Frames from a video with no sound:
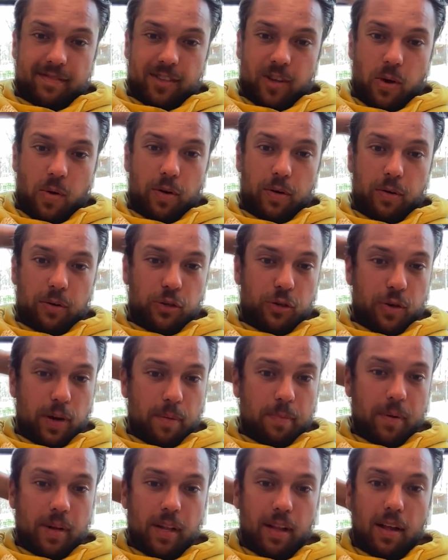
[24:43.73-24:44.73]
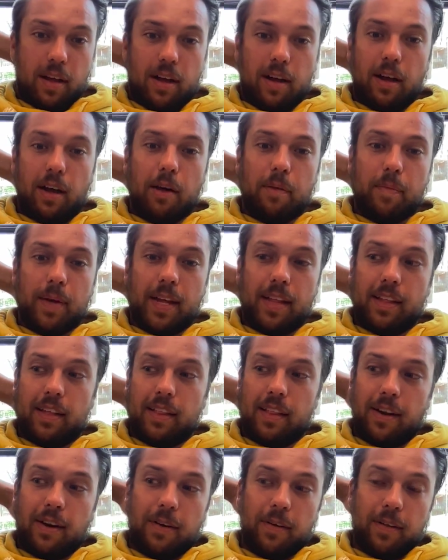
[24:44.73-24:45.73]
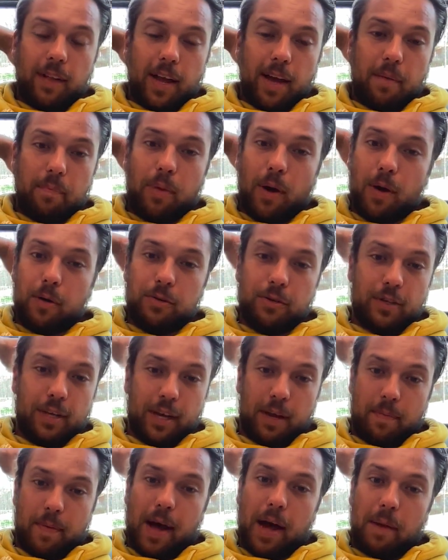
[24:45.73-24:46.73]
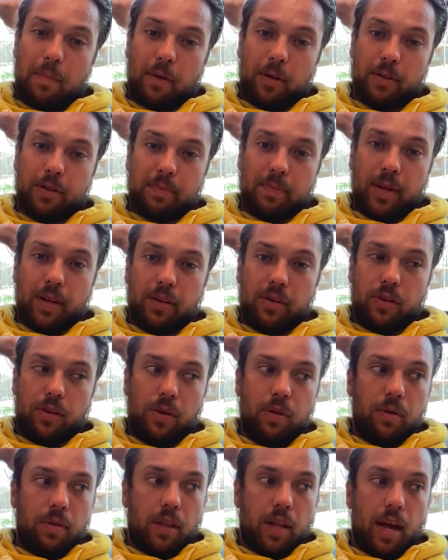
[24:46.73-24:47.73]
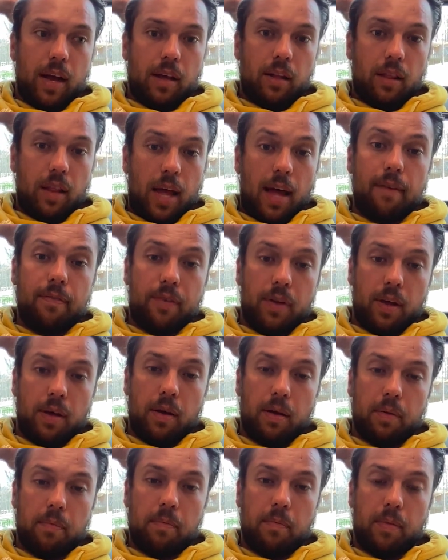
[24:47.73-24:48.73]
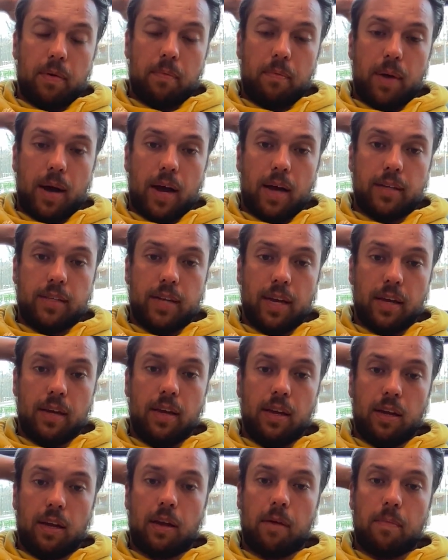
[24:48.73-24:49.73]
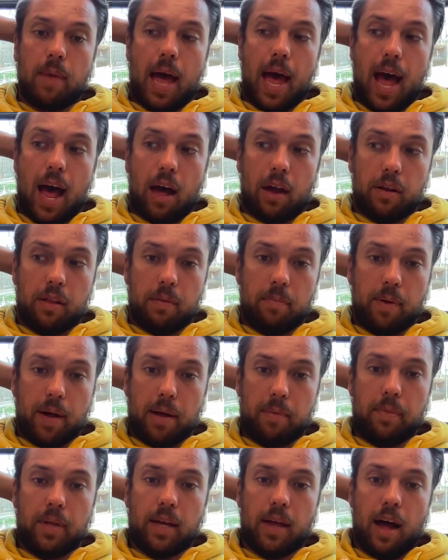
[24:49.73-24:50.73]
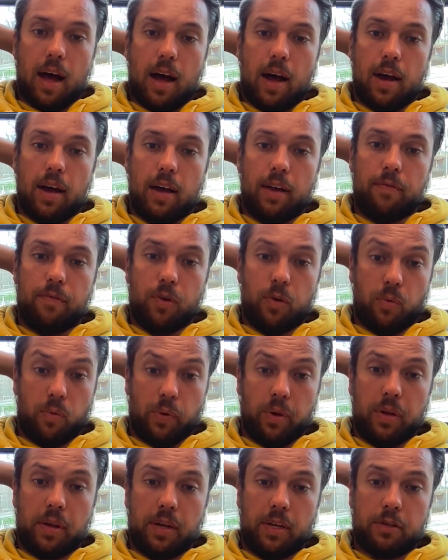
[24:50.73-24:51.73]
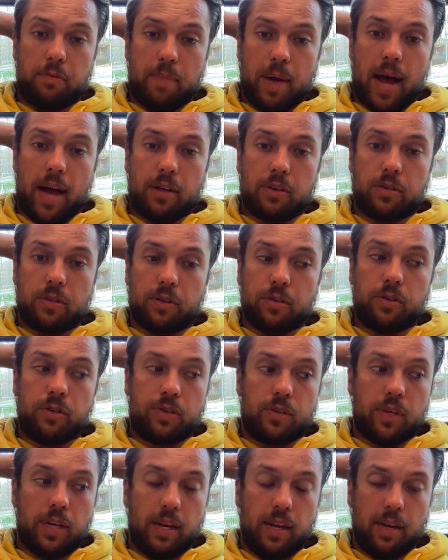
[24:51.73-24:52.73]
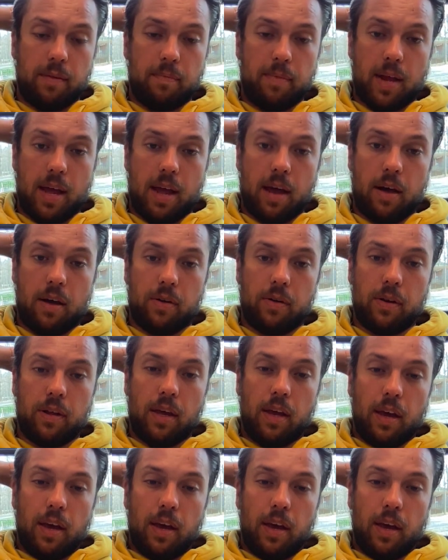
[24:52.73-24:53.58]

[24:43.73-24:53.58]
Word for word: going to a strip club and then they're like posting about him all the time. I'm like, dude, like love him by taking him out of the public eye. If you're really his pastor, sit him down